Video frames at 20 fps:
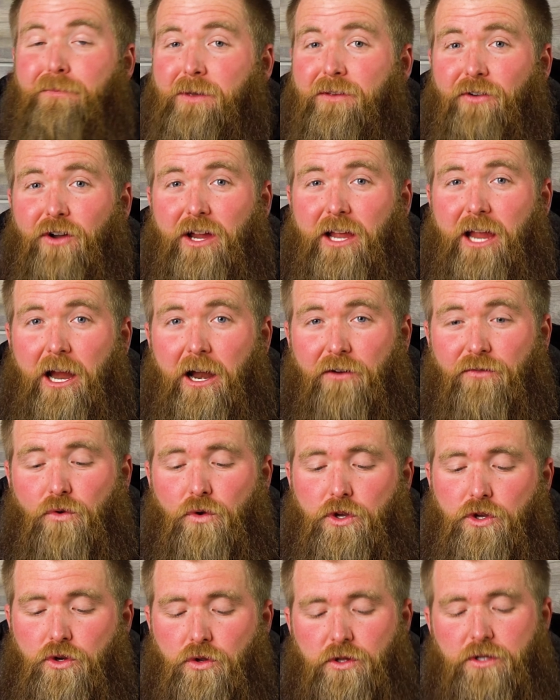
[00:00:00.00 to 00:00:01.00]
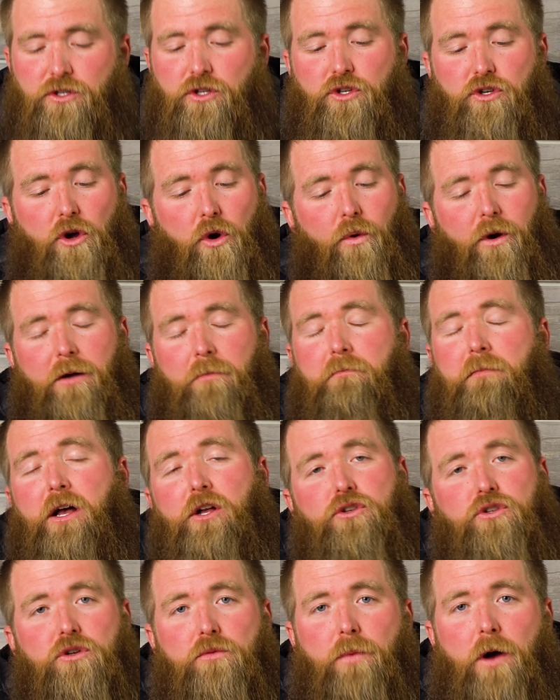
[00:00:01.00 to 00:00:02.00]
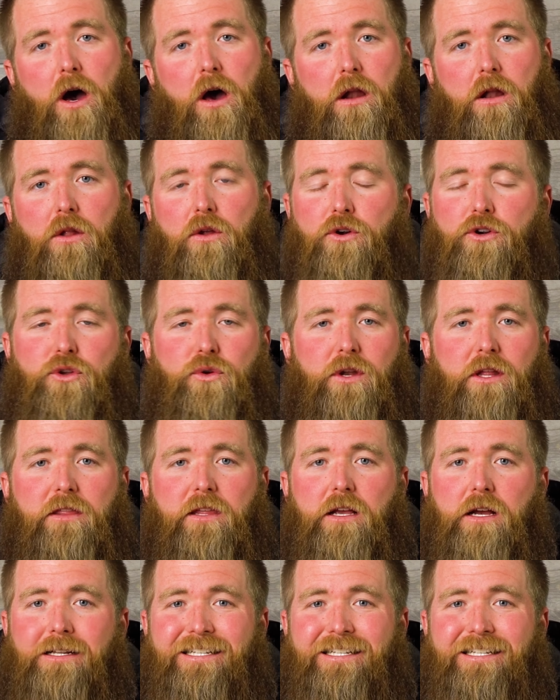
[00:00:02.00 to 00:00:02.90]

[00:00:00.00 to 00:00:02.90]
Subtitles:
Be very careful when you do this. You don't want to melt your bottle or do anything